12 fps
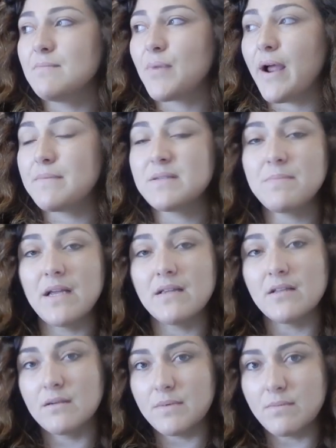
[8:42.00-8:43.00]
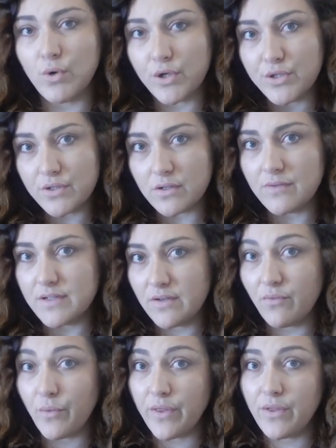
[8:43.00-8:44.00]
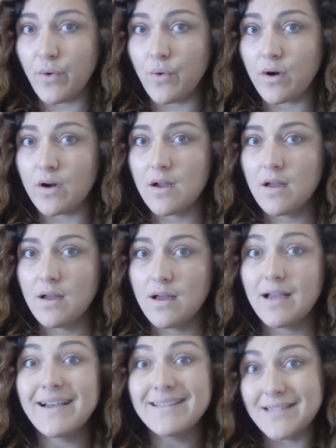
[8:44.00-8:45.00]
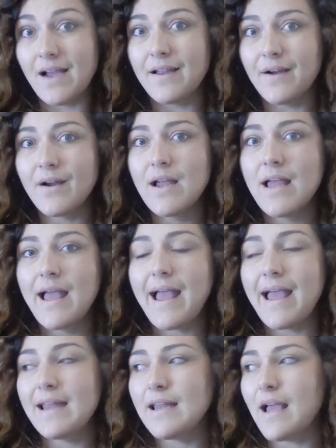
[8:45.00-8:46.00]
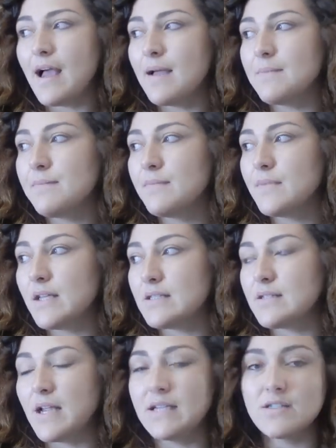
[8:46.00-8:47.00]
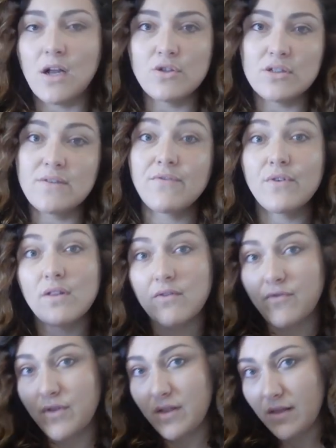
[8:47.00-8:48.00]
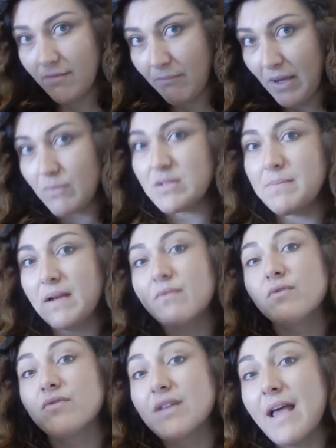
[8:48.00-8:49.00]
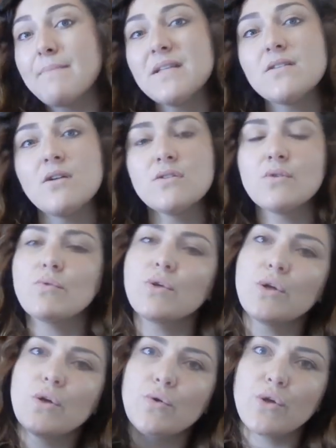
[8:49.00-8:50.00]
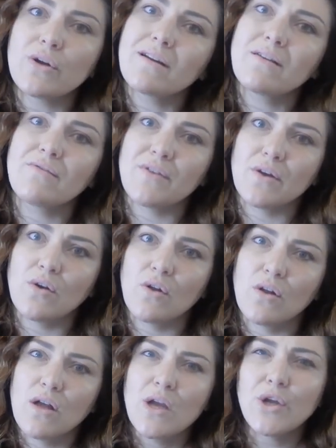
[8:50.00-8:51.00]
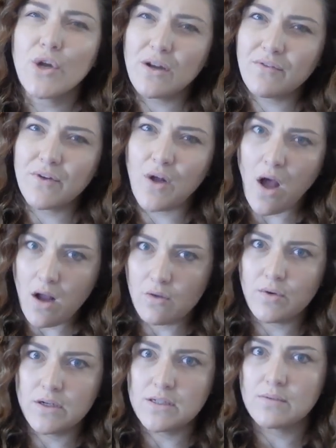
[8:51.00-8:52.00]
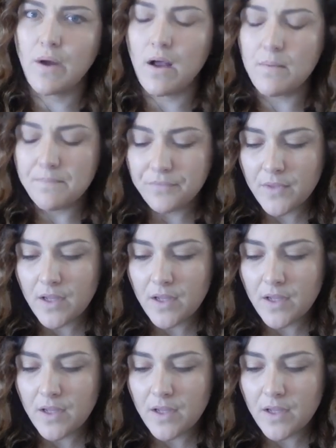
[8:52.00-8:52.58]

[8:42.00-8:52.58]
perhaps be a little bit more conservative with your attire. And it's not just for being respectful for them. It's also, you're gonna feel awkward as well.